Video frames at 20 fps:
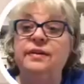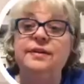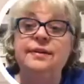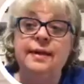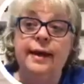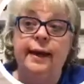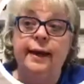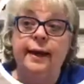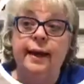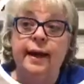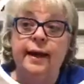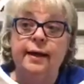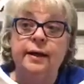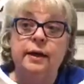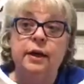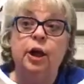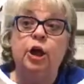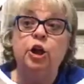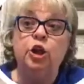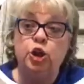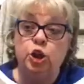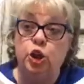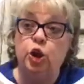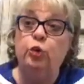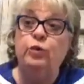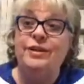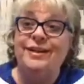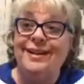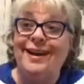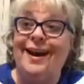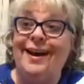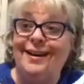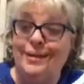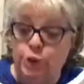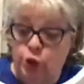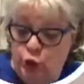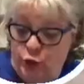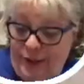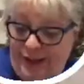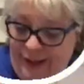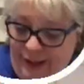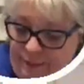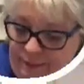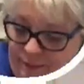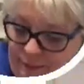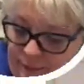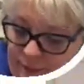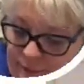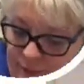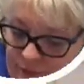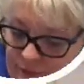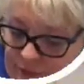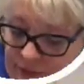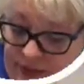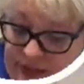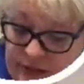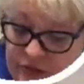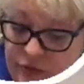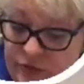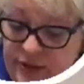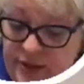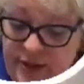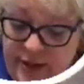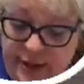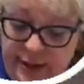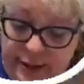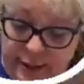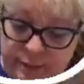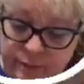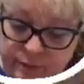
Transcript: dedicated to the Dollar Tree. That's right.